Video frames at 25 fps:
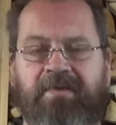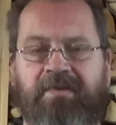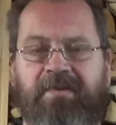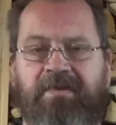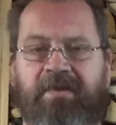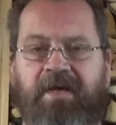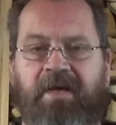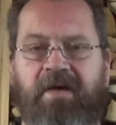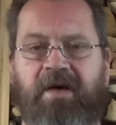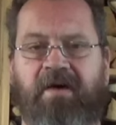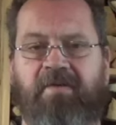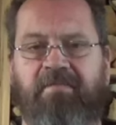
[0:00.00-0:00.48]

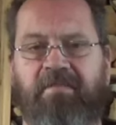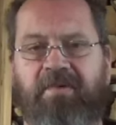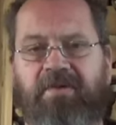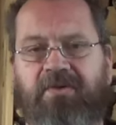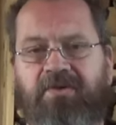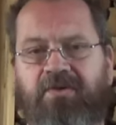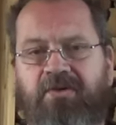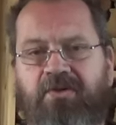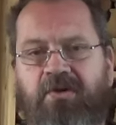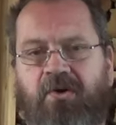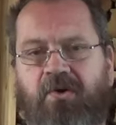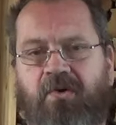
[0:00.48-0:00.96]
They have
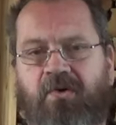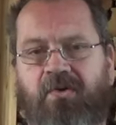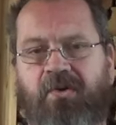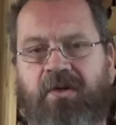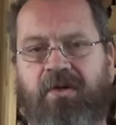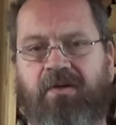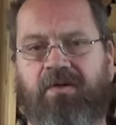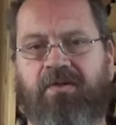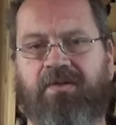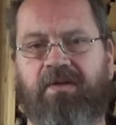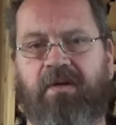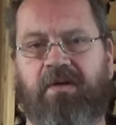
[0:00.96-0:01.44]
been
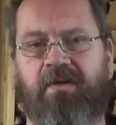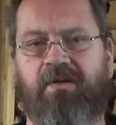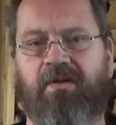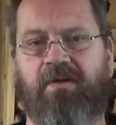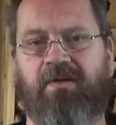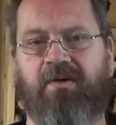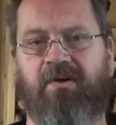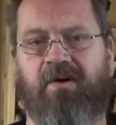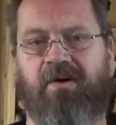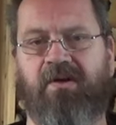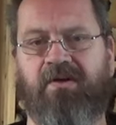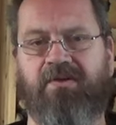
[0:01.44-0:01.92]
showing Tucker
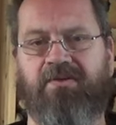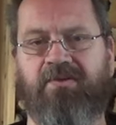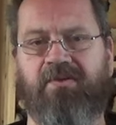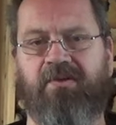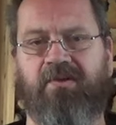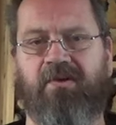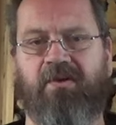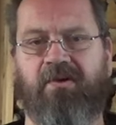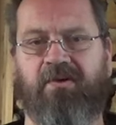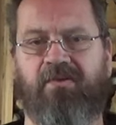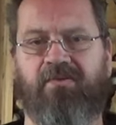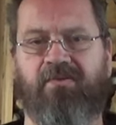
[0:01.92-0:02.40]

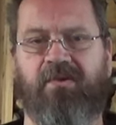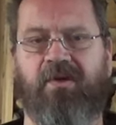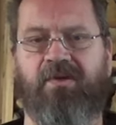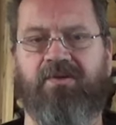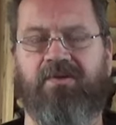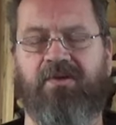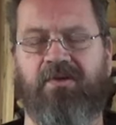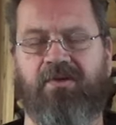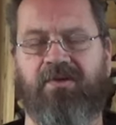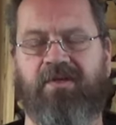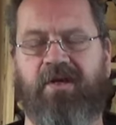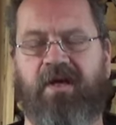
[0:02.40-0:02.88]
Carlson on
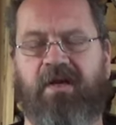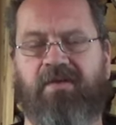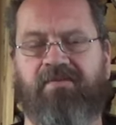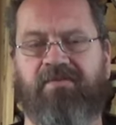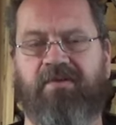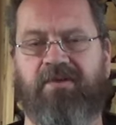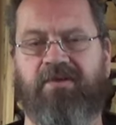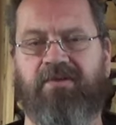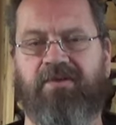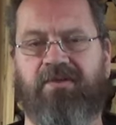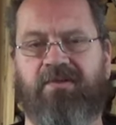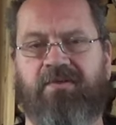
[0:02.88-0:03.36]
Russian
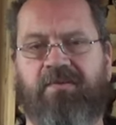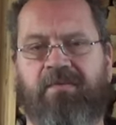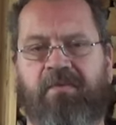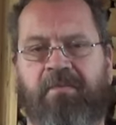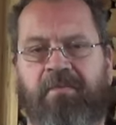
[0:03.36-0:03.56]
television